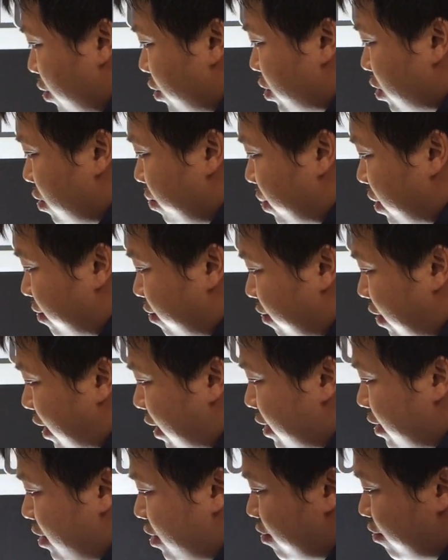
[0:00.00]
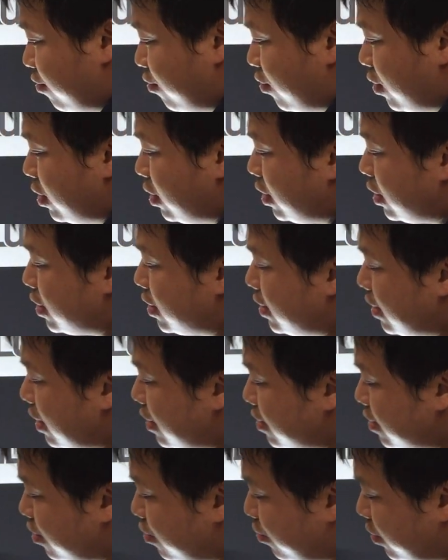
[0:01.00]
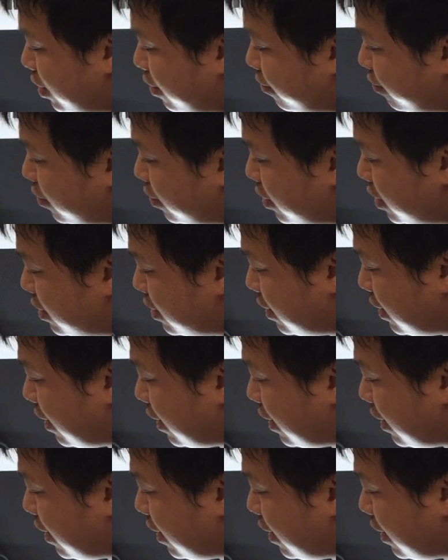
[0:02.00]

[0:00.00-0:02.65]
also provide different accessories for this